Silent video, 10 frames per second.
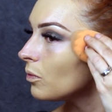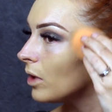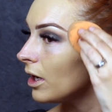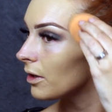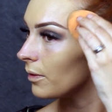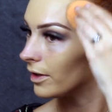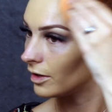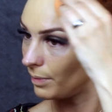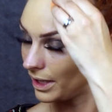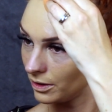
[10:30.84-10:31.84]
work with,
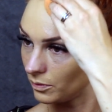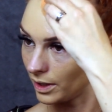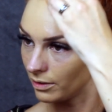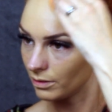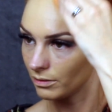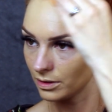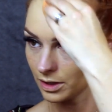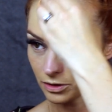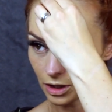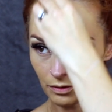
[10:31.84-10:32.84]
to blend with, and
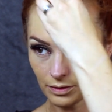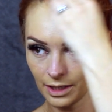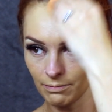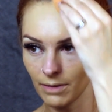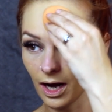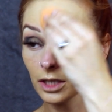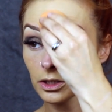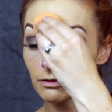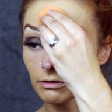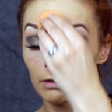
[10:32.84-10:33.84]
you don't need
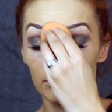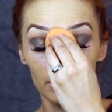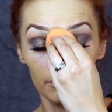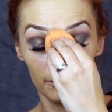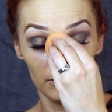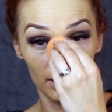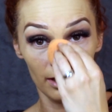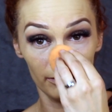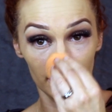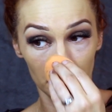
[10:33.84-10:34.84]
much for a real full
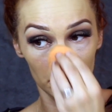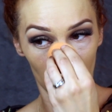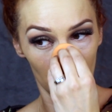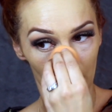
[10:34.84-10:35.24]
coverage.